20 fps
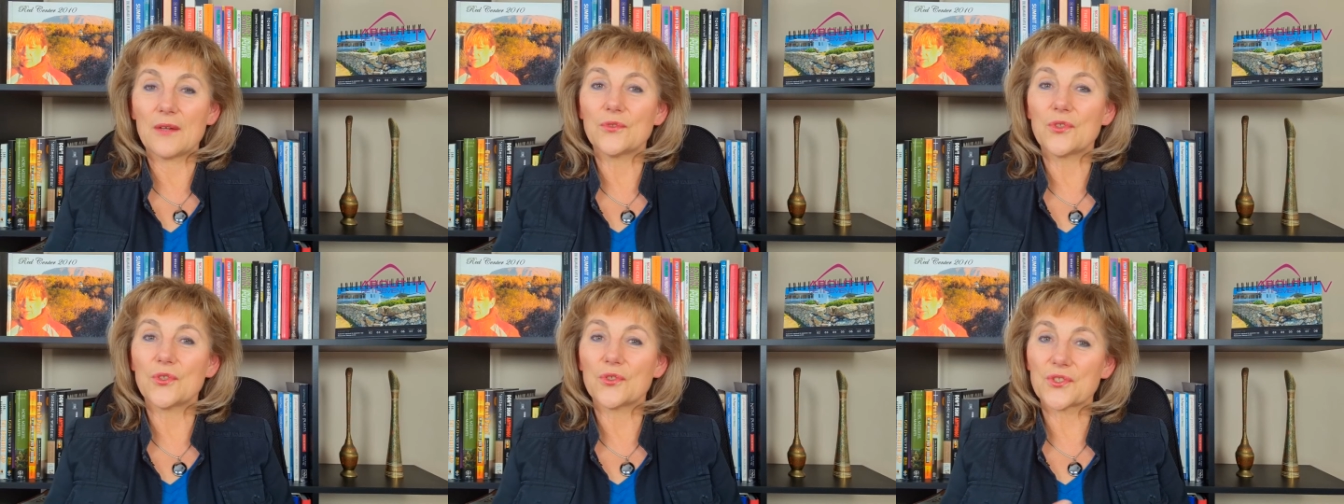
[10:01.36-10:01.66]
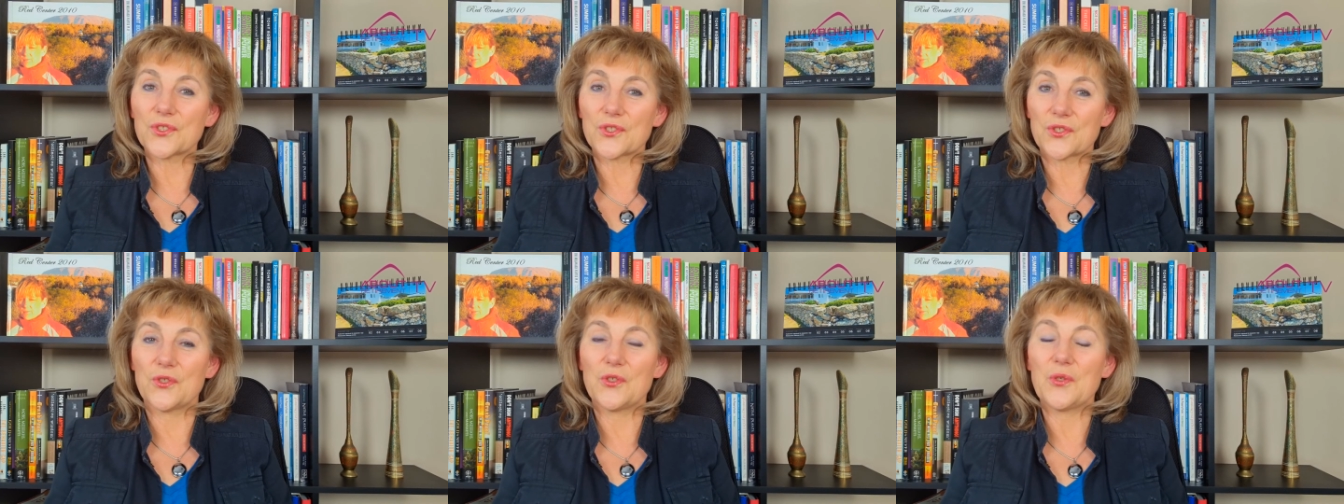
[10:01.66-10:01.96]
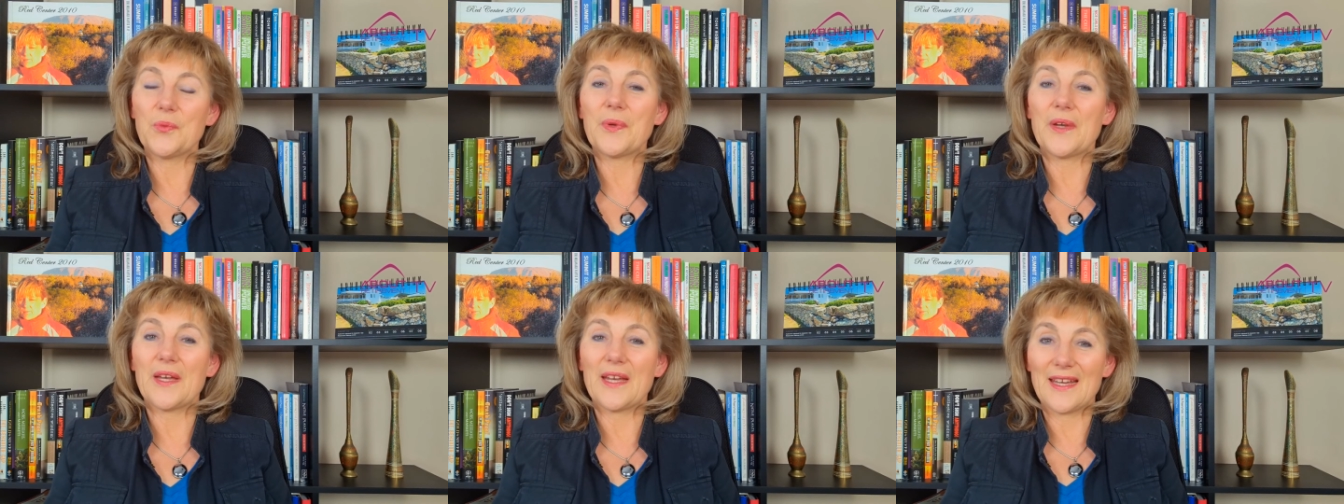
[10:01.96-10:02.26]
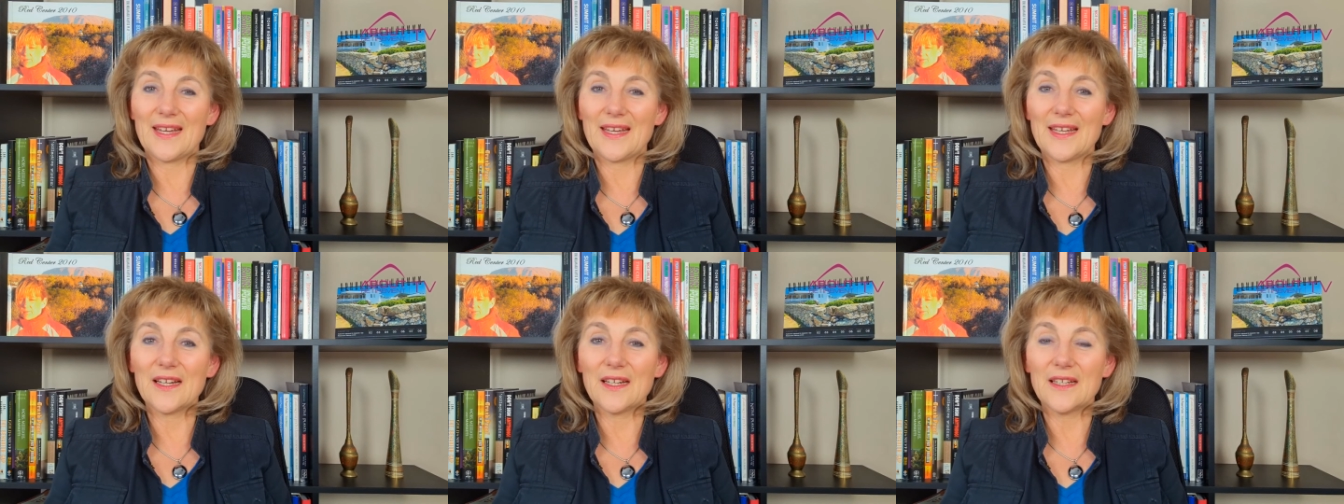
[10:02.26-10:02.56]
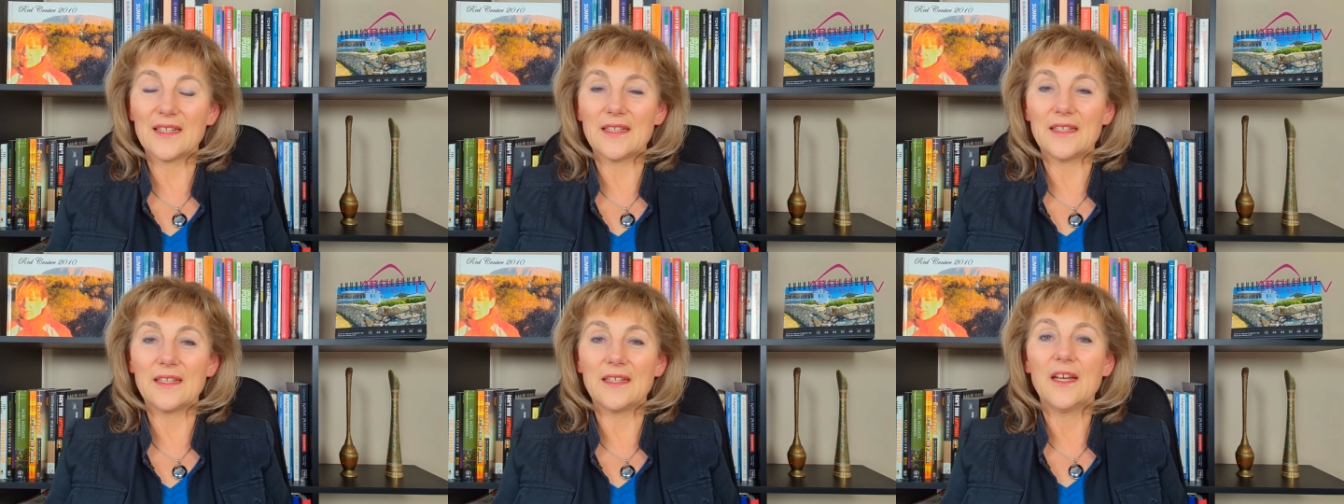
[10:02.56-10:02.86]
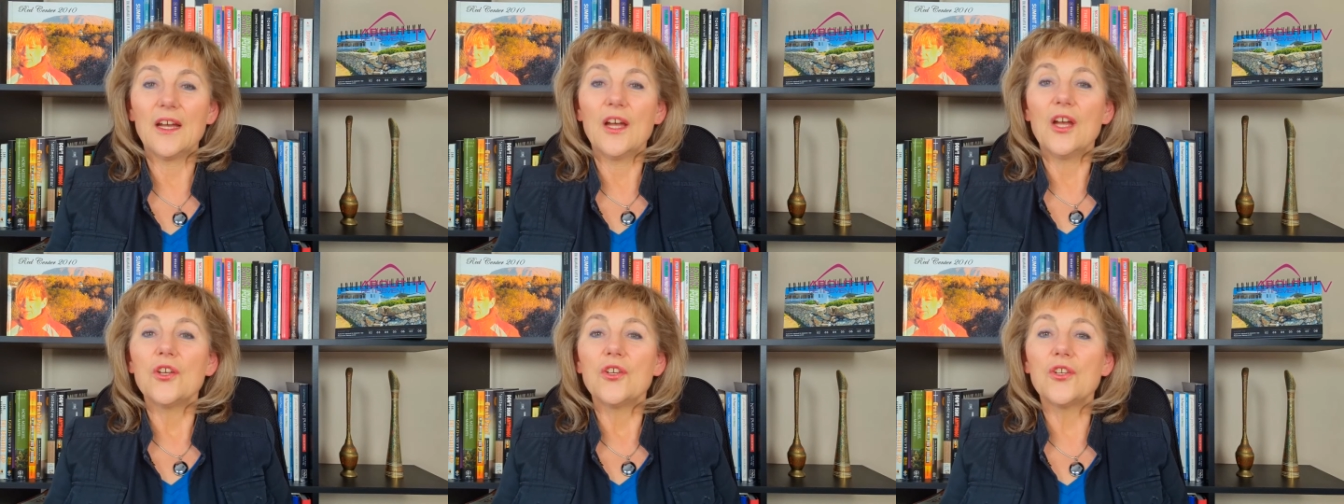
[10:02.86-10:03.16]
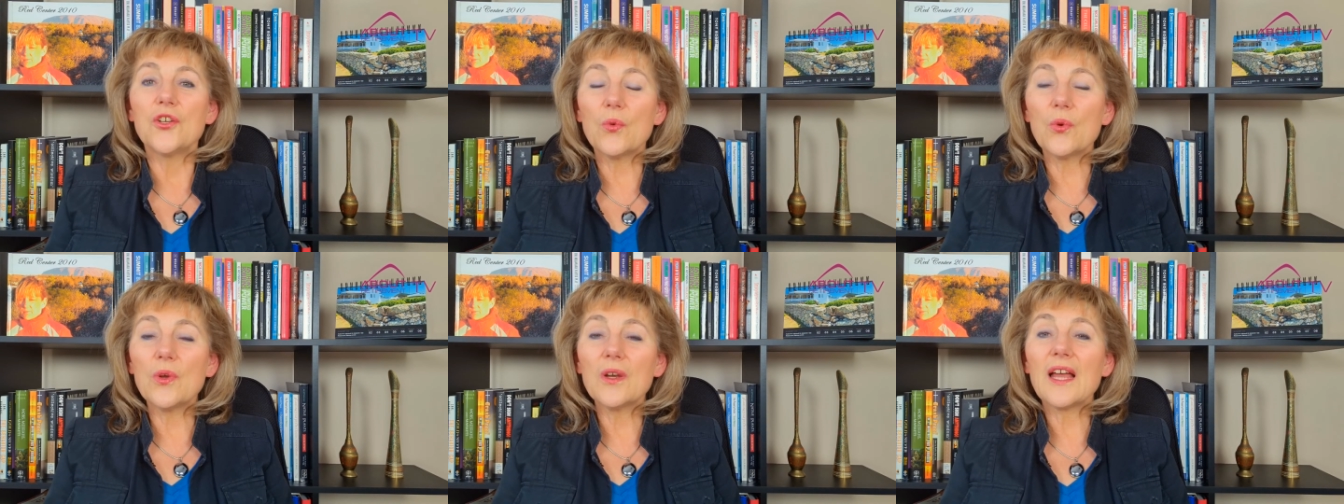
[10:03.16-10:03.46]
your super early,
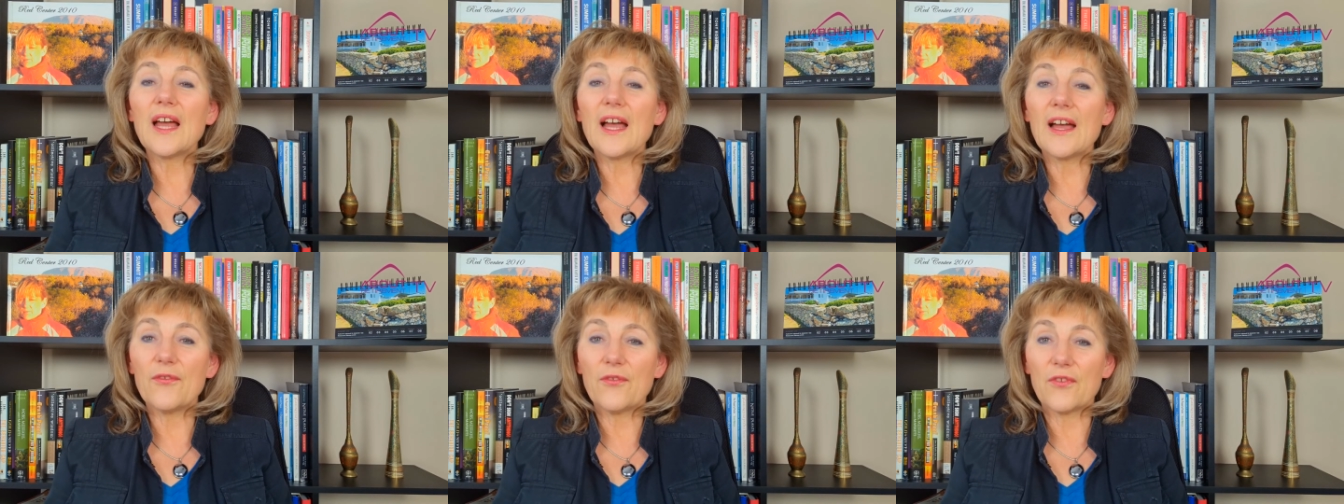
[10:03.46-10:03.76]
you will have